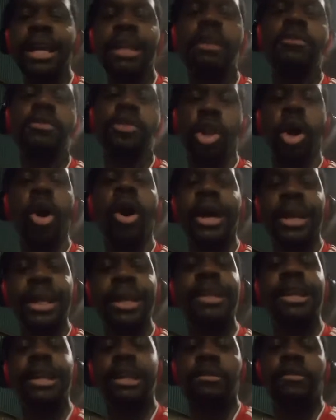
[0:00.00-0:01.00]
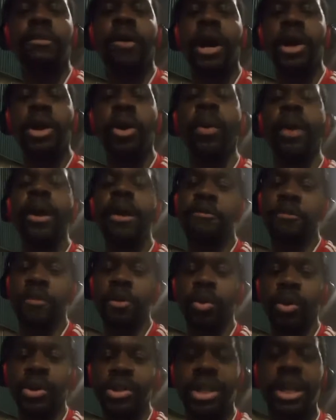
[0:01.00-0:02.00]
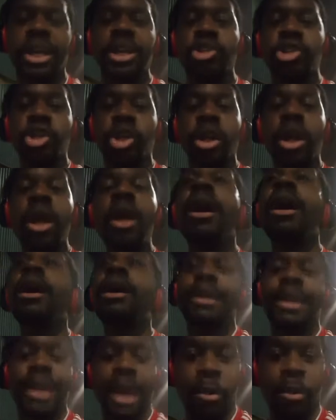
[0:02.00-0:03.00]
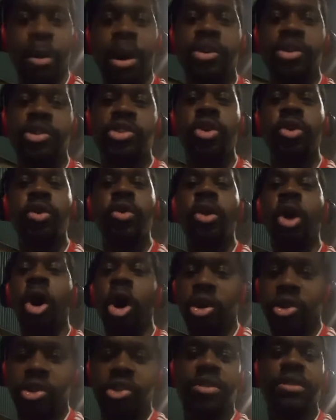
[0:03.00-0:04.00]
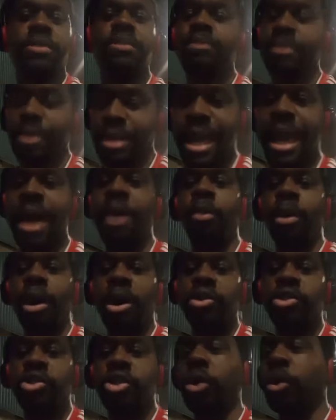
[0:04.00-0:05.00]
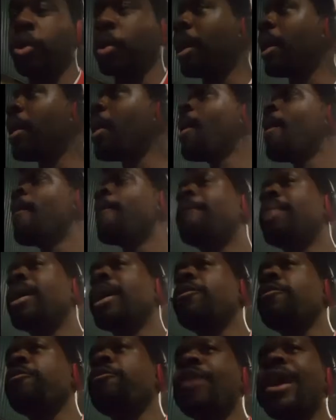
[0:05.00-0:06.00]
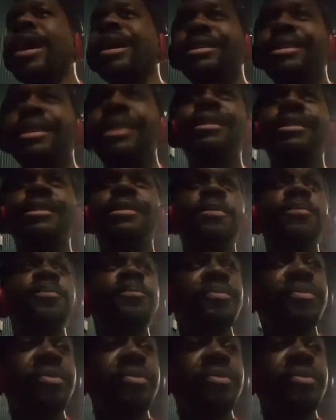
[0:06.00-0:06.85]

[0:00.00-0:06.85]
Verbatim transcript: he'd have started in this final if he wasn't injured. Get well soon, Ox. Get well soon. But the fact is,